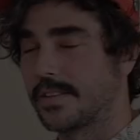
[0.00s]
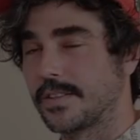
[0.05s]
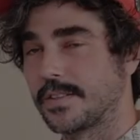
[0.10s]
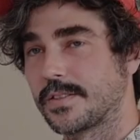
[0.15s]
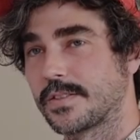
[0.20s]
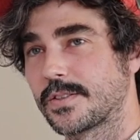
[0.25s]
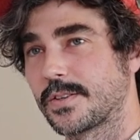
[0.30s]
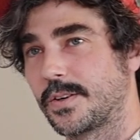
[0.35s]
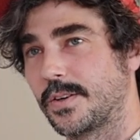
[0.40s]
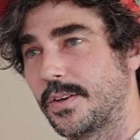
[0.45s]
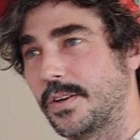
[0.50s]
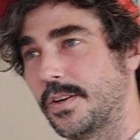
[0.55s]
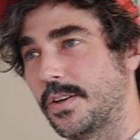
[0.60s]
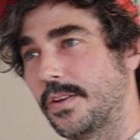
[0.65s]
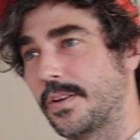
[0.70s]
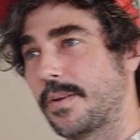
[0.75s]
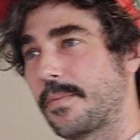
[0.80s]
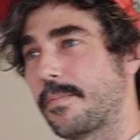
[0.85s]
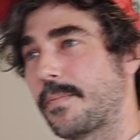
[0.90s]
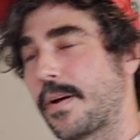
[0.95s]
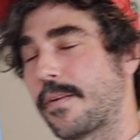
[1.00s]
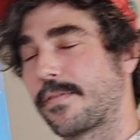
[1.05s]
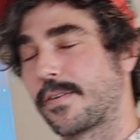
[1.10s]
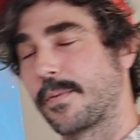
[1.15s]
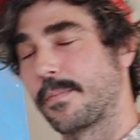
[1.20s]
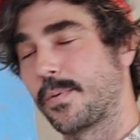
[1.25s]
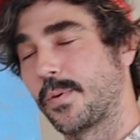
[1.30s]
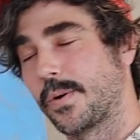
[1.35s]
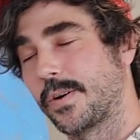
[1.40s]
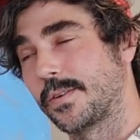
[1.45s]
is called My
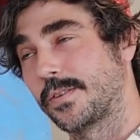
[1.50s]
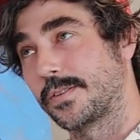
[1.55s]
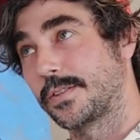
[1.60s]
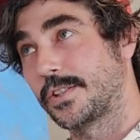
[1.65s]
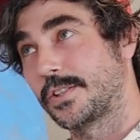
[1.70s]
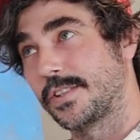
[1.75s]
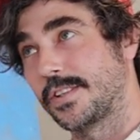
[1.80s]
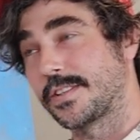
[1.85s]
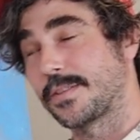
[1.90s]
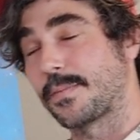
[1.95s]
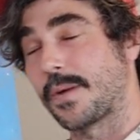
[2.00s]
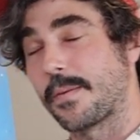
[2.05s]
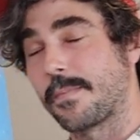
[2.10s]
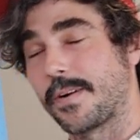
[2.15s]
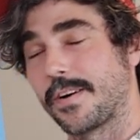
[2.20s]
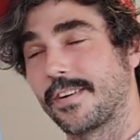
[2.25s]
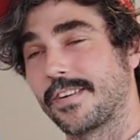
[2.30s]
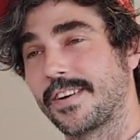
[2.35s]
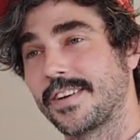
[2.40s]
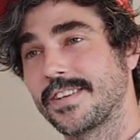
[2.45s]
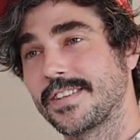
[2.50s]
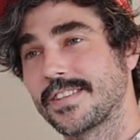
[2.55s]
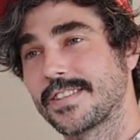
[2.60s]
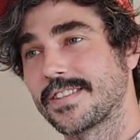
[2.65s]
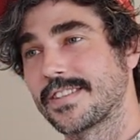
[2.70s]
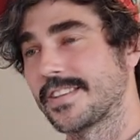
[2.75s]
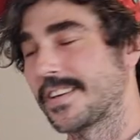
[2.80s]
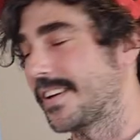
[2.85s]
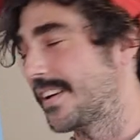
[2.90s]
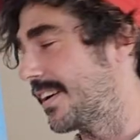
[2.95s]
Front Porch is My
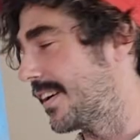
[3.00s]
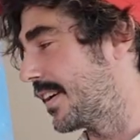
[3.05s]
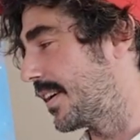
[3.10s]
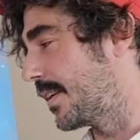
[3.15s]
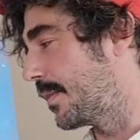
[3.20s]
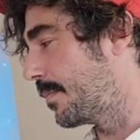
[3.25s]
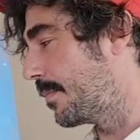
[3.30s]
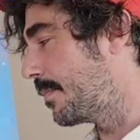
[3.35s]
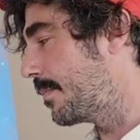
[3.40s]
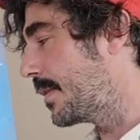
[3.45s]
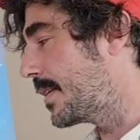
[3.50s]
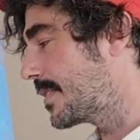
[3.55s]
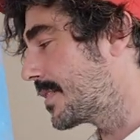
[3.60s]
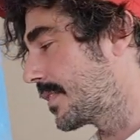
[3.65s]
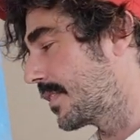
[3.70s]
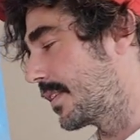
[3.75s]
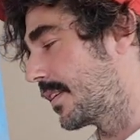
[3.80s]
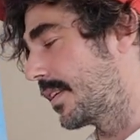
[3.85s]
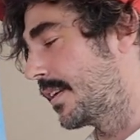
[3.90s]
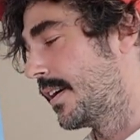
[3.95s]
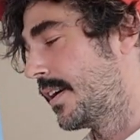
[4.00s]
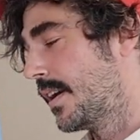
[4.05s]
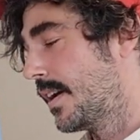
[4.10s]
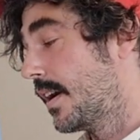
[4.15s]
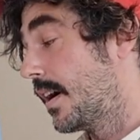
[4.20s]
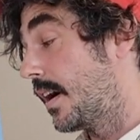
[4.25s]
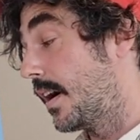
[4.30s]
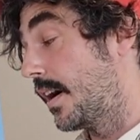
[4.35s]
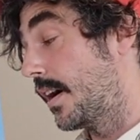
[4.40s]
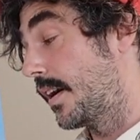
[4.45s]
Paradise. And basically,
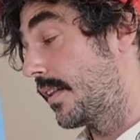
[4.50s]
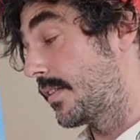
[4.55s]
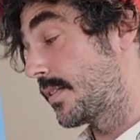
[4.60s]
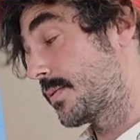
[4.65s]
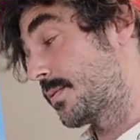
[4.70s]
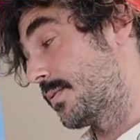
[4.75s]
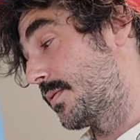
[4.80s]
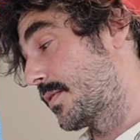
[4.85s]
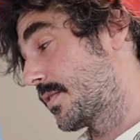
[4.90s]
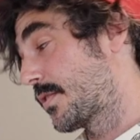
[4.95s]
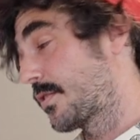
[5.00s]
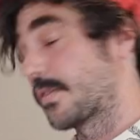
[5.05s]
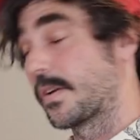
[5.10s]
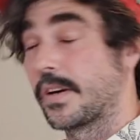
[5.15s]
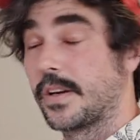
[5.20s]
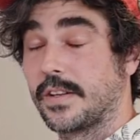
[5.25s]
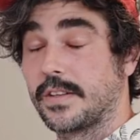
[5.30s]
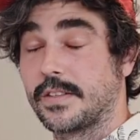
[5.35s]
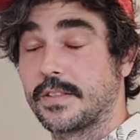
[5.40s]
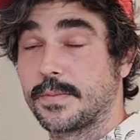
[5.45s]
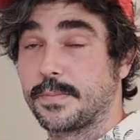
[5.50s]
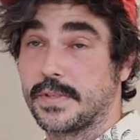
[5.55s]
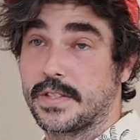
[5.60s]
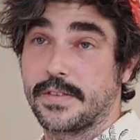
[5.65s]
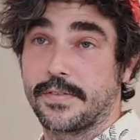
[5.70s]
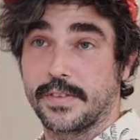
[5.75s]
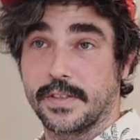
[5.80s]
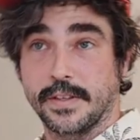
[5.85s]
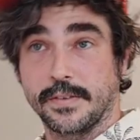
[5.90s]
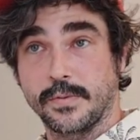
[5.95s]
this was created
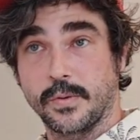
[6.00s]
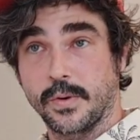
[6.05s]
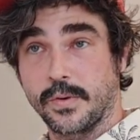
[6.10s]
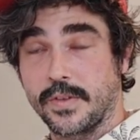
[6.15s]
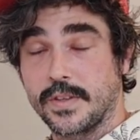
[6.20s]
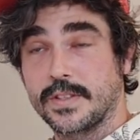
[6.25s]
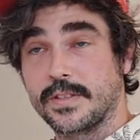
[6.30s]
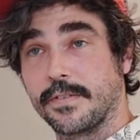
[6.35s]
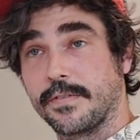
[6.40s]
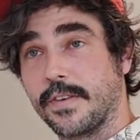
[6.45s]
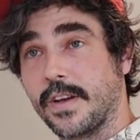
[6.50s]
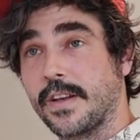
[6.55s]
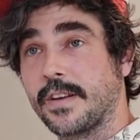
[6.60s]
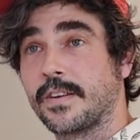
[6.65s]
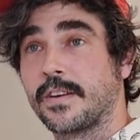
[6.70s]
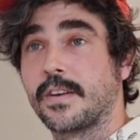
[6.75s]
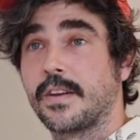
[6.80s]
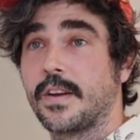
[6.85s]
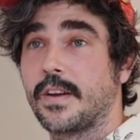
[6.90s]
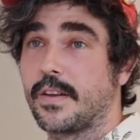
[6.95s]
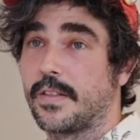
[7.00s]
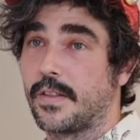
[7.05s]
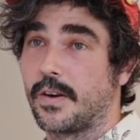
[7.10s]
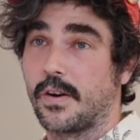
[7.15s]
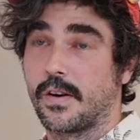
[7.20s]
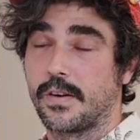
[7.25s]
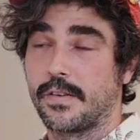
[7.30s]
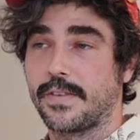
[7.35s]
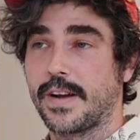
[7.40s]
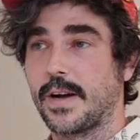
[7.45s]
specifically for this event, The
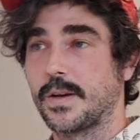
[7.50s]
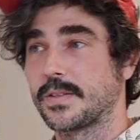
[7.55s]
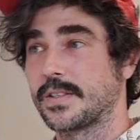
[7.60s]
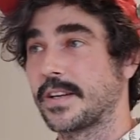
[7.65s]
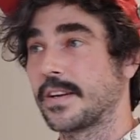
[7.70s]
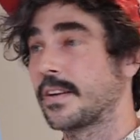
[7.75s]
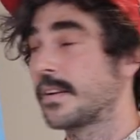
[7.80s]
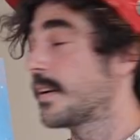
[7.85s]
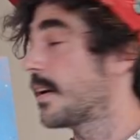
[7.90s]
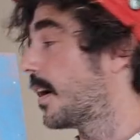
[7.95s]
Art of Housing,